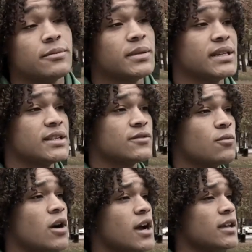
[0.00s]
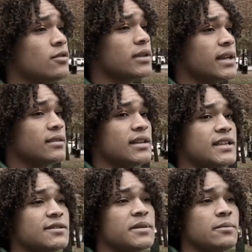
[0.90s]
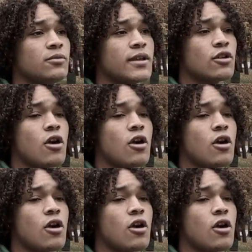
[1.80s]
because why are you letting these people that are